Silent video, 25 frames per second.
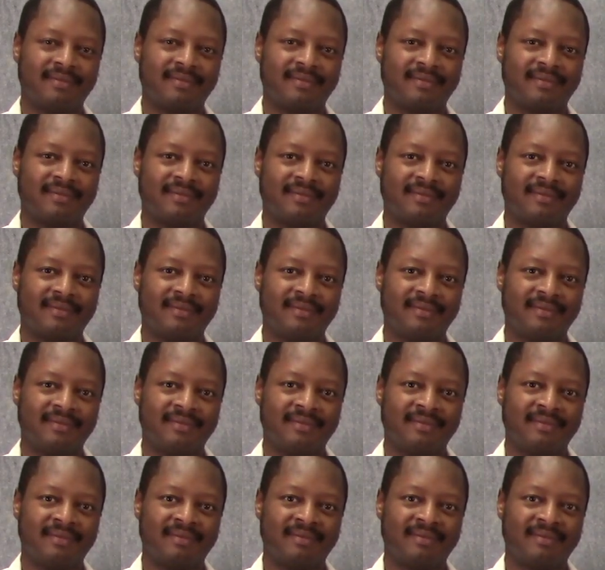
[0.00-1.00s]

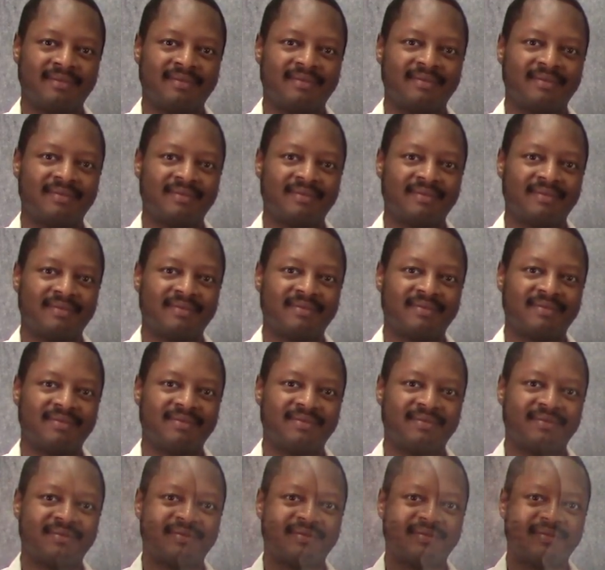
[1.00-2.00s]

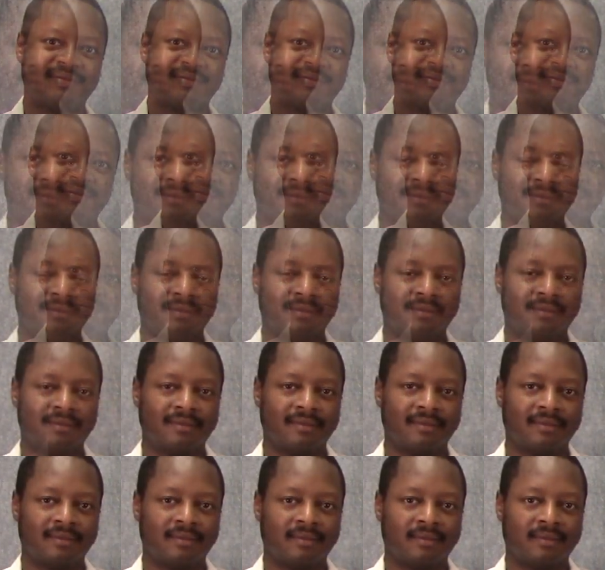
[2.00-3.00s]

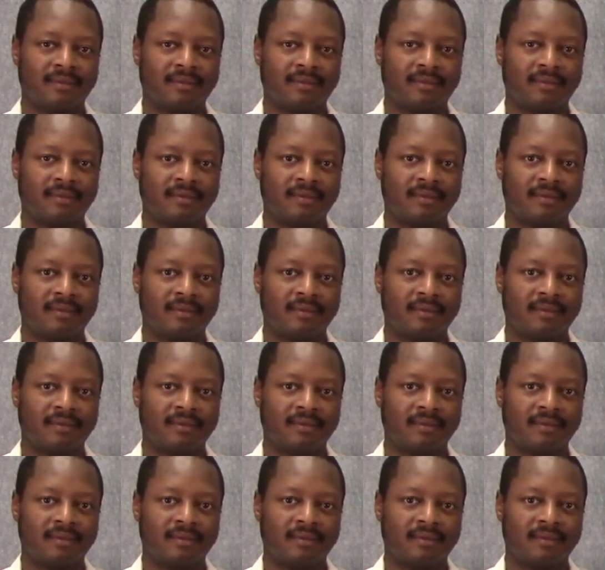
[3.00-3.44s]
(silent)